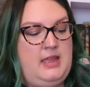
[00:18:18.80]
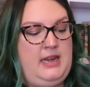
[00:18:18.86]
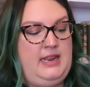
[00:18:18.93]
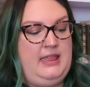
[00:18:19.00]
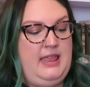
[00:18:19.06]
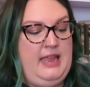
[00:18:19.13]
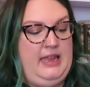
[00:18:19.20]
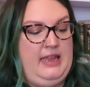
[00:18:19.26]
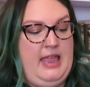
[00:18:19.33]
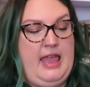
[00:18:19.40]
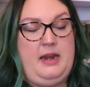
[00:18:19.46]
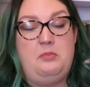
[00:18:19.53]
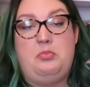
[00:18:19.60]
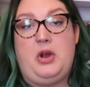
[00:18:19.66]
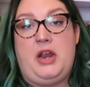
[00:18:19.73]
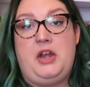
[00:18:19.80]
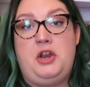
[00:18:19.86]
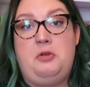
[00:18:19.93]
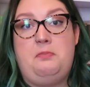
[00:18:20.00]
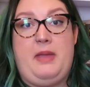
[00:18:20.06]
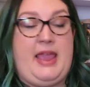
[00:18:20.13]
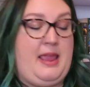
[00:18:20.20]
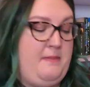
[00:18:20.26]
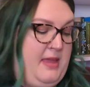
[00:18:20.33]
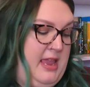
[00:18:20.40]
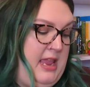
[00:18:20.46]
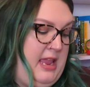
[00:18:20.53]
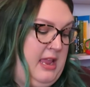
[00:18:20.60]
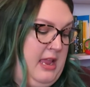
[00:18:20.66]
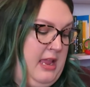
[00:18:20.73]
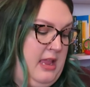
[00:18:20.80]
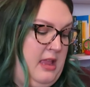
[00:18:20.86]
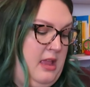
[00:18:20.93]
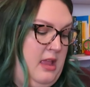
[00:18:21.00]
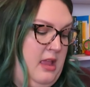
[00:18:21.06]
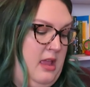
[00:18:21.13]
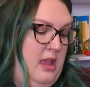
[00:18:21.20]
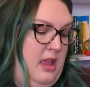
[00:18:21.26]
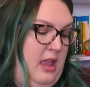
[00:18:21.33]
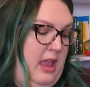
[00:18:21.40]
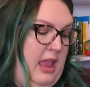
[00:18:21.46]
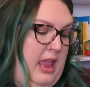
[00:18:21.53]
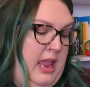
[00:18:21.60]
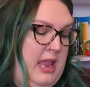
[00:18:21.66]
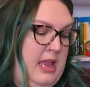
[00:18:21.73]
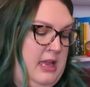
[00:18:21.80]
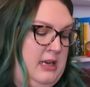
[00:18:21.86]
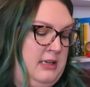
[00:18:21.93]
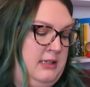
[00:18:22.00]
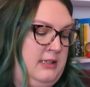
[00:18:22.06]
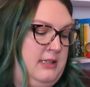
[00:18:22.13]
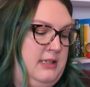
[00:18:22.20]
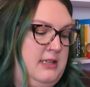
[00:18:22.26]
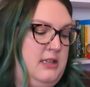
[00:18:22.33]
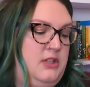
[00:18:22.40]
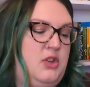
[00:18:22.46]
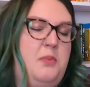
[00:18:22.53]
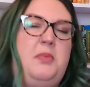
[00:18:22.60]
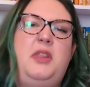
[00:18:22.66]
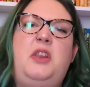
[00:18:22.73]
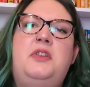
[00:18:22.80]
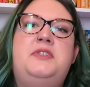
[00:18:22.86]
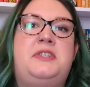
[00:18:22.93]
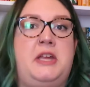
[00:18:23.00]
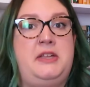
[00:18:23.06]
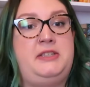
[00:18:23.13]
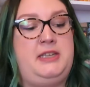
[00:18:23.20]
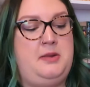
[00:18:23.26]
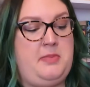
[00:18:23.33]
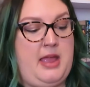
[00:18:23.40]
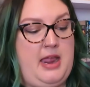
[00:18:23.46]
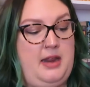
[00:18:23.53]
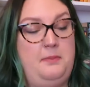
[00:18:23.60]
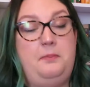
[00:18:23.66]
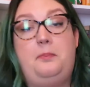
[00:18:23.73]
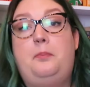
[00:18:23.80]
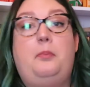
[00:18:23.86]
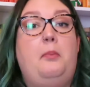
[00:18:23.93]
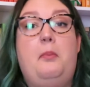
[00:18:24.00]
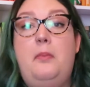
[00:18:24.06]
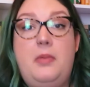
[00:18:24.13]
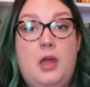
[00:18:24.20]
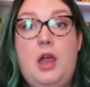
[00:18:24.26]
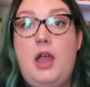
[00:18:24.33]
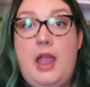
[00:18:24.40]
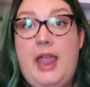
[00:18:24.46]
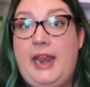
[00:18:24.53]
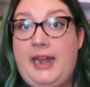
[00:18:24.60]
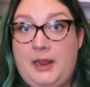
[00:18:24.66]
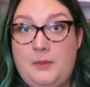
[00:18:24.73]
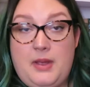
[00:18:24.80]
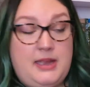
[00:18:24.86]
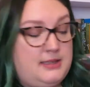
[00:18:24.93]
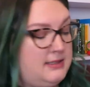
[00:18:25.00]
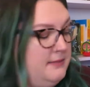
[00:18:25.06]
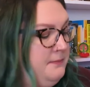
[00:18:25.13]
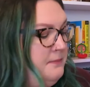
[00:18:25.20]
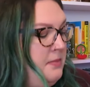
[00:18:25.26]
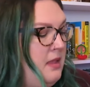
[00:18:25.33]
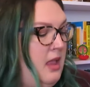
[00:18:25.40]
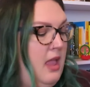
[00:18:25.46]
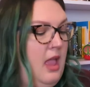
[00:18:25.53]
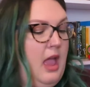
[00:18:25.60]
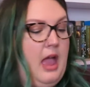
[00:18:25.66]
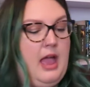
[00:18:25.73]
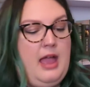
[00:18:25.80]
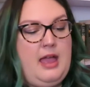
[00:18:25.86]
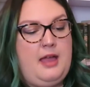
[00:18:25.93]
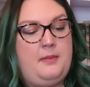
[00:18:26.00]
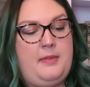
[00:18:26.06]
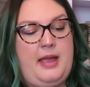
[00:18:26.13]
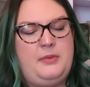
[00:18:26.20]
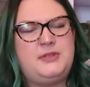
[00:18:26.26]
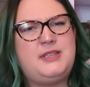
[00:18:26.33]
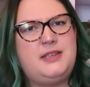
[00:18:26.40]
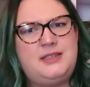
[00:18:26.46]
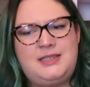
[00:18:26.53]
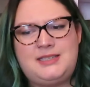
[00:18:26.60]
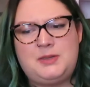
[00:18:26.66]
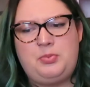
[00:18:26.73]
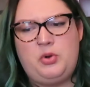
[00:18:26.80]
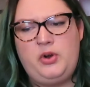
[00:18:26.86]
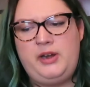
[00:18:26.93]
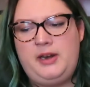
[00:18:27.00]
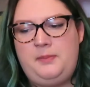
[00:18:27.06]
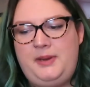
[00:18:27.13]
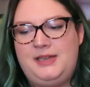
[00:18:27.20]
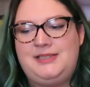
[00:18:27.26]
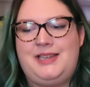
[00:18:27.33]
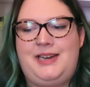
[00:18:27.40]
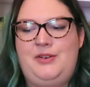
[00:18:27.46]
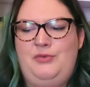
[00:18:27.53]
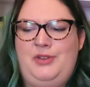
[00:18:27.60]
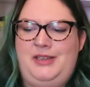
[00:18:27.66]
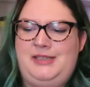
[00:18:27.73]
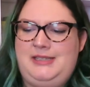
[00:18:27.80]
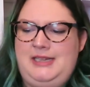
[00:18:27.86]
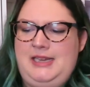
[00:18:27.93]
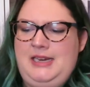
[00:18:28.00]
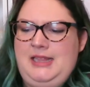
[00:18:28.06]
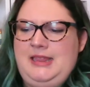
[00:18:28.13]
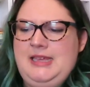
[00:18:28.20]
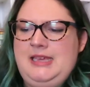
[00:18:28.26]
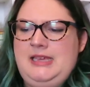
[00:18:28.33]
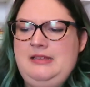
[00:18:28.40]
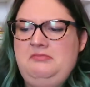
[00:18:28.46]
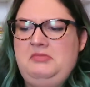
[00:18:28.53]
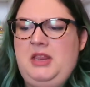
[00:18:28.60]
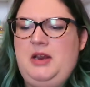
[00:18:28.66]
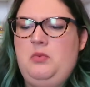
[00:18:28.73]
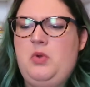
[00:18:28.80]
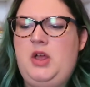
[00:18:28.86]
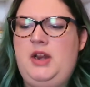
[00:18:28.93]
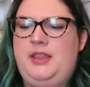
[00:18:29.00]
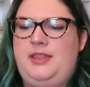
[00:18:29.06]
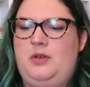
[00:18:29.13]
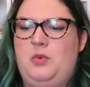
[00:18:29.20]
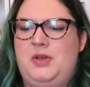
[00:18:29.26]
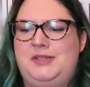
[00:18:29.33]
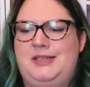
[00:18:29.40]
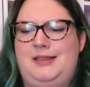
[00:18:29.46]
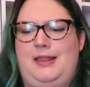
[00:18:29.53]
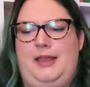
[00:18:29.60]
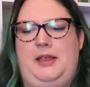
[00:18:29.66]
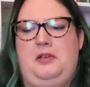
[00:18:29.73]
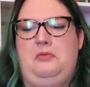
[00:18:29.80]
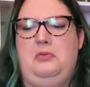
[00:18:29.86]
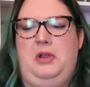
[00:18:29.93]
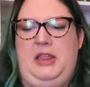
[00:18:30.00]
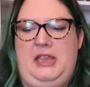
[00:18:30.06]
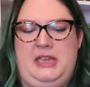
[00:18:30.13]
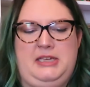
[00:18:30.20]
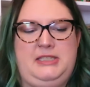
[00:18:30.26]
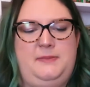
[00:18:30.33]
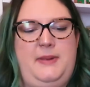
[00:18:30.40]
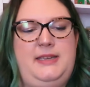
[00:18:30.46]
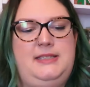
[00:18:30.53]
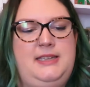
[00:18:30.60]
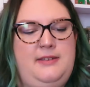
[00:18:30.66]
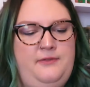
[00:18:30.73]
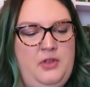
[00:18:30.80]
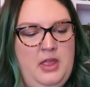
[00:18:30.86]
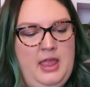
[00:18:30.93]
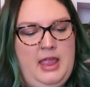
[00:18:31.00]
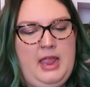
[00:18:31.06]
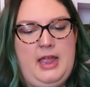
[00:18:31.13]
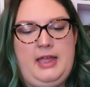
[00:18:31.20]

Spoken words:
he like had a brand new baby. And so I'm a little salty about it. Anyways. I was a little disappointed because I didn't really see anything that I wanted that wasn't like really expensive.